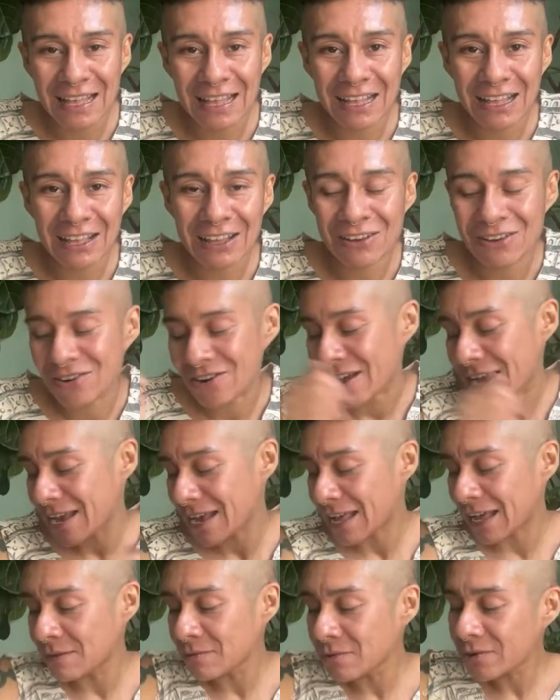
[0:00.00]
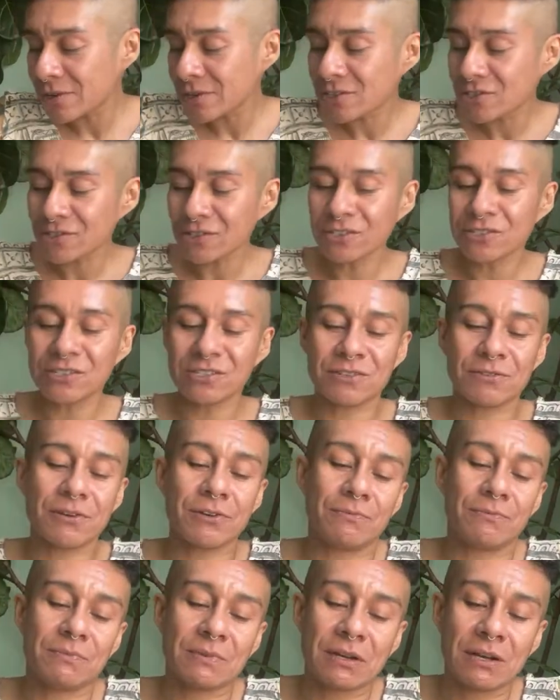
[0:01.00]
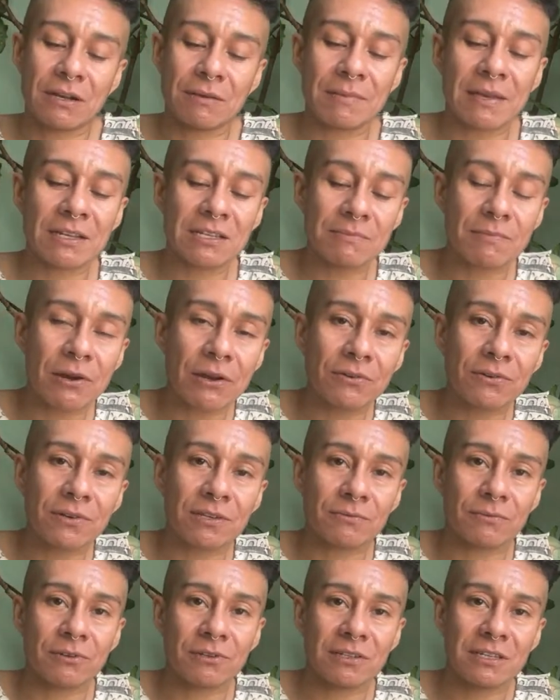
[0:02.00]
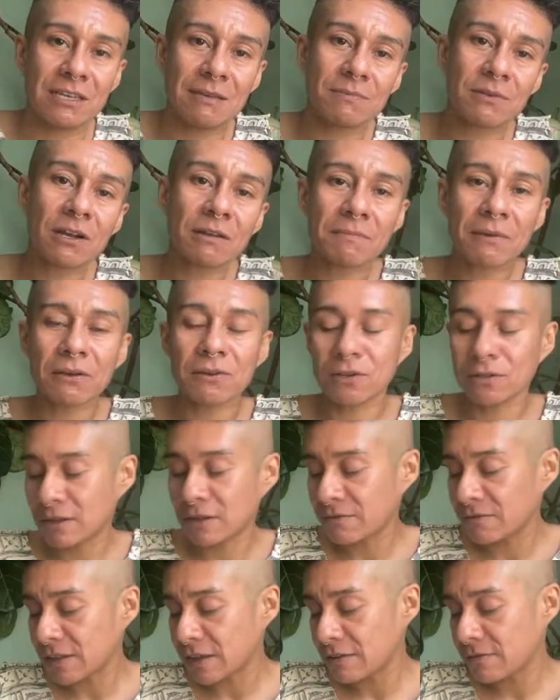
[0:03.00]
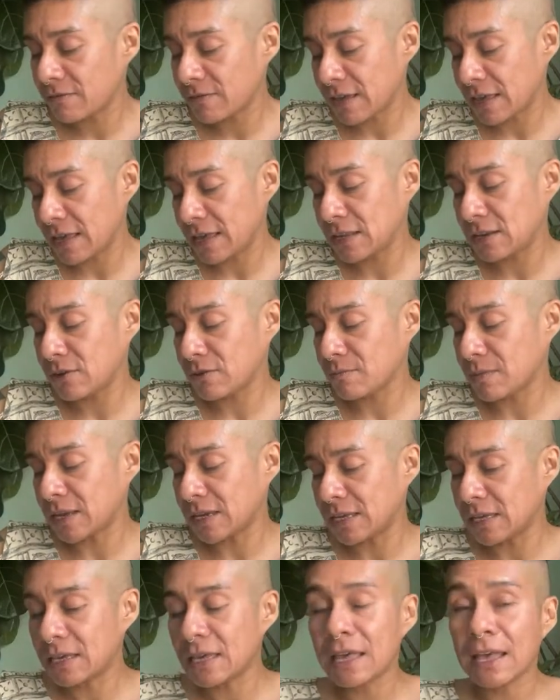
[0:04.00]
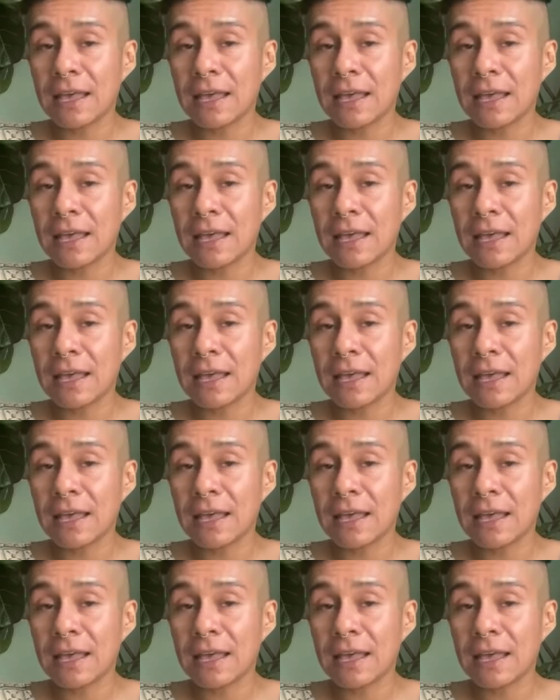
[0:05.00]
All right, I'm Aquarius Astrology Tarot. Come back tomorrow because we're gonna keep talking about your love life and your money,